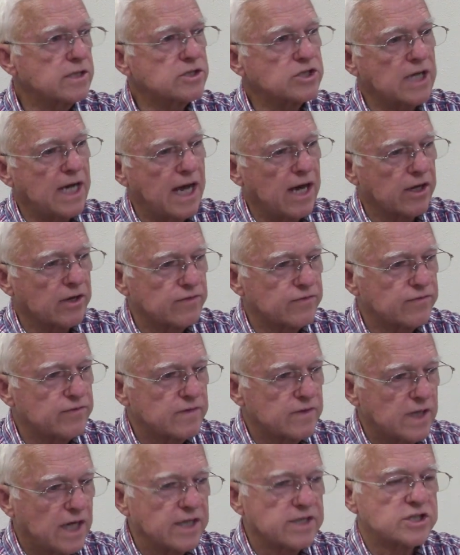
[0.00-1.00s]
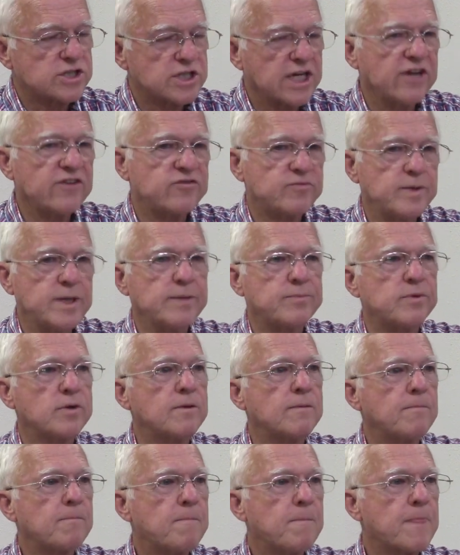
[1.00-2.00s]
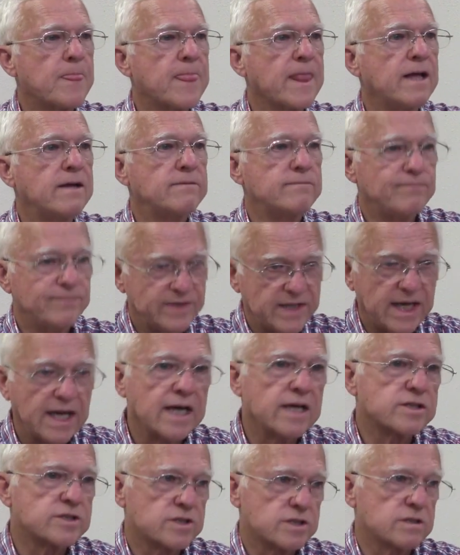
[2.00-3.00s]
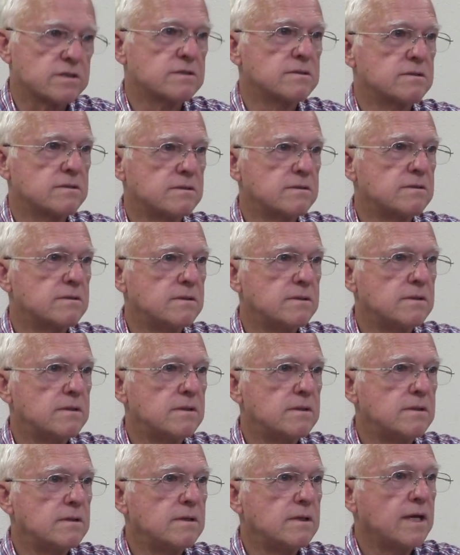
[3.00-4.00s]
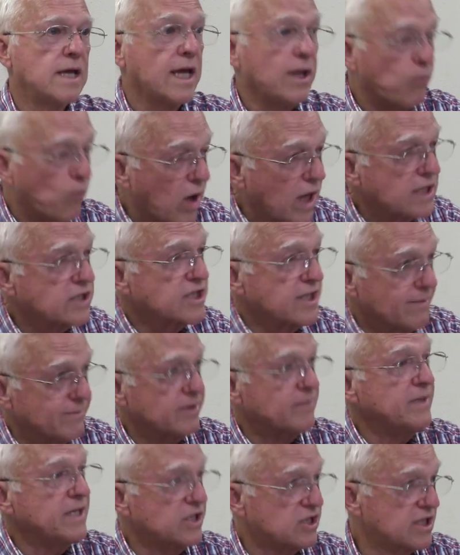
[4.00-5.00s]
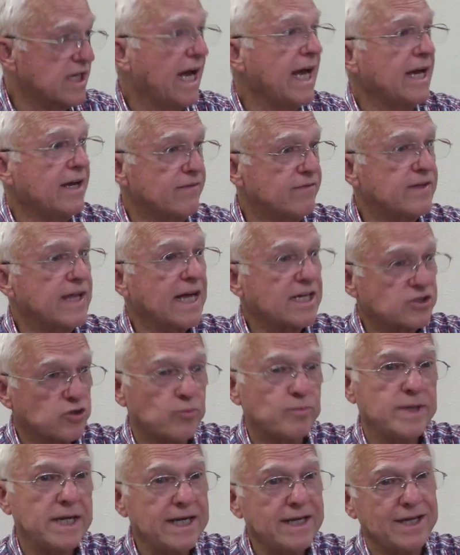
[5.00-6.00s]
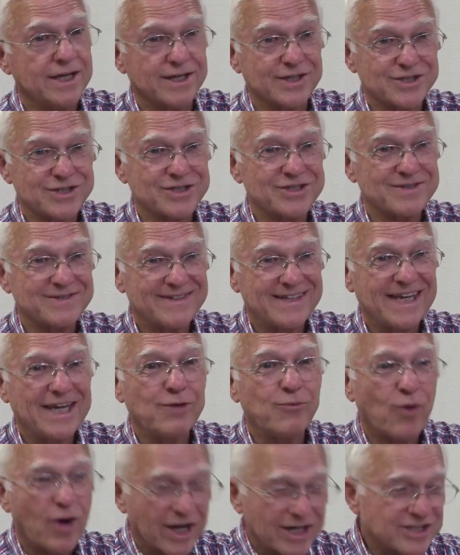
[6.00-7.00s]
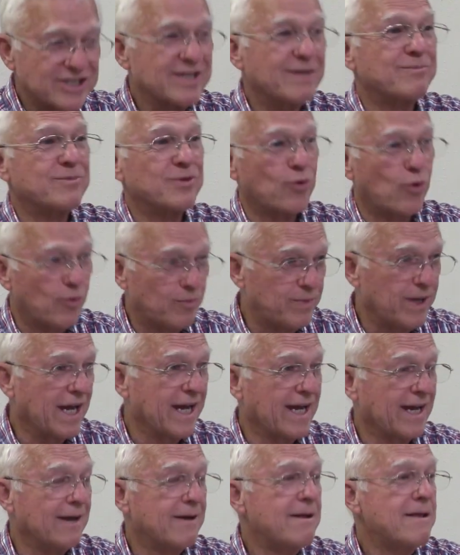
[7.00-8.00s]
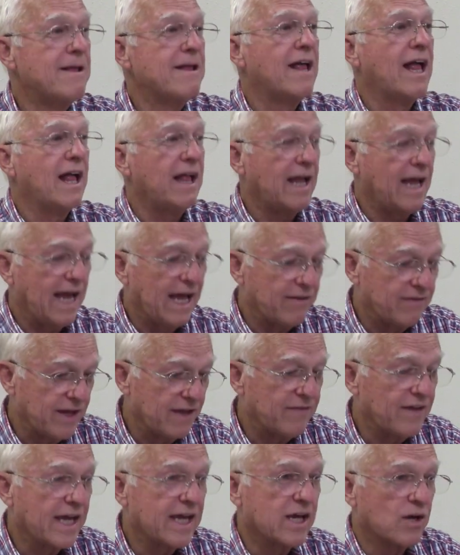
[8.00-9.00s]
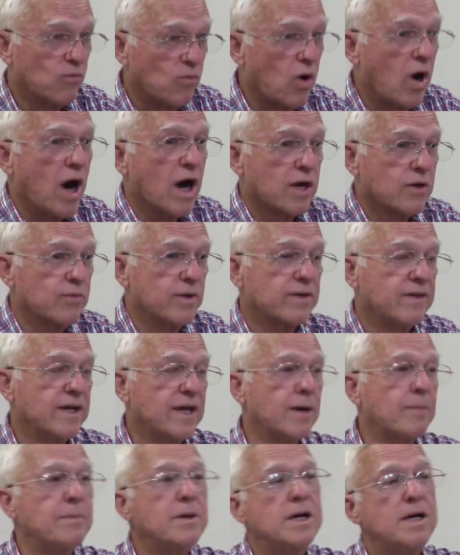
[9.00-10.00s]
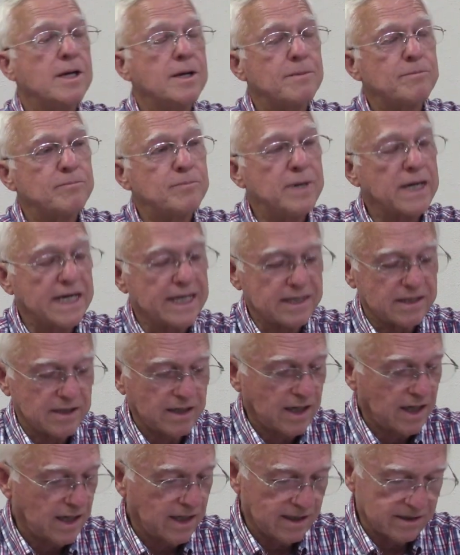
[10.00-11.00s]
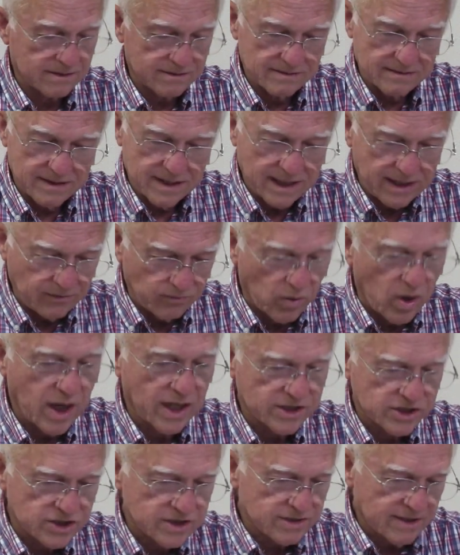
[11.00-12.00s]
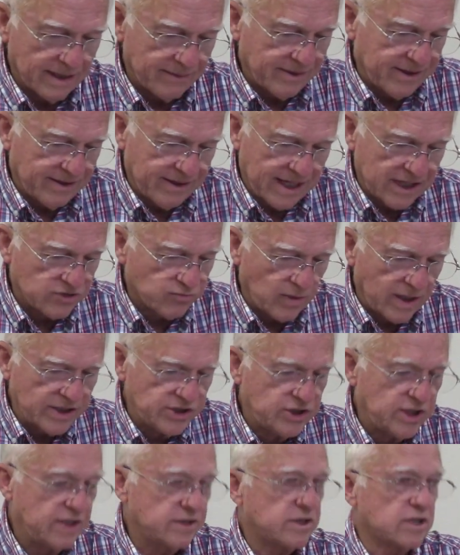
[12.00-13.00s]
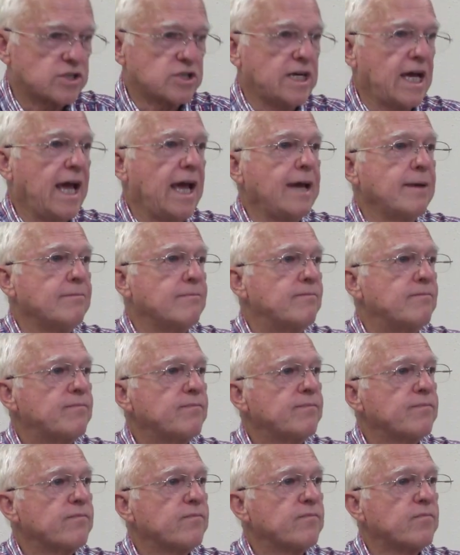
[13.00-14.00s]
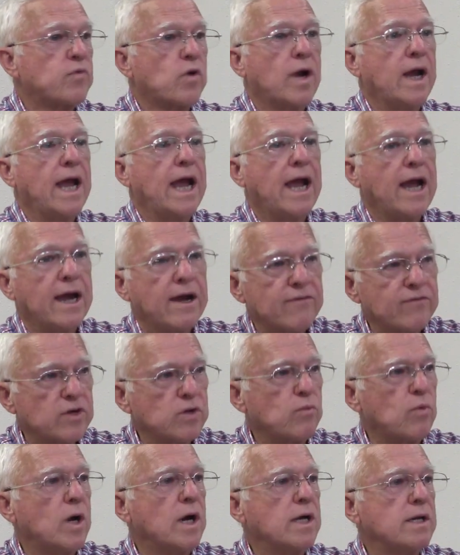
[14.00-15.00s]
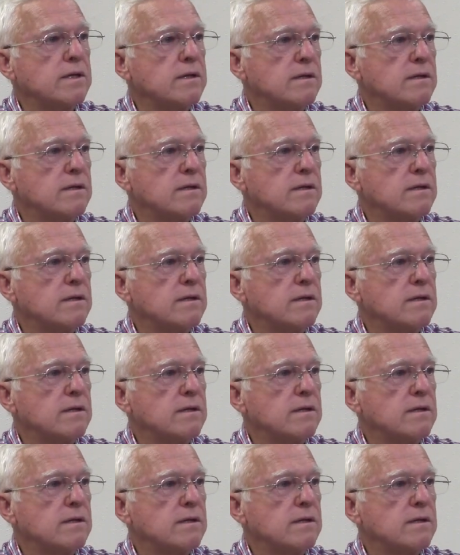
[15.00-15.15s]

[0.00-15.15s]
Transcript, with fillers: out of unsaved people? Yes. He wants them to be saved. That's obedience. He wants them to obey, and then they can walk with Him. But uh, He wants, I mean, that's why Jesus came for everyone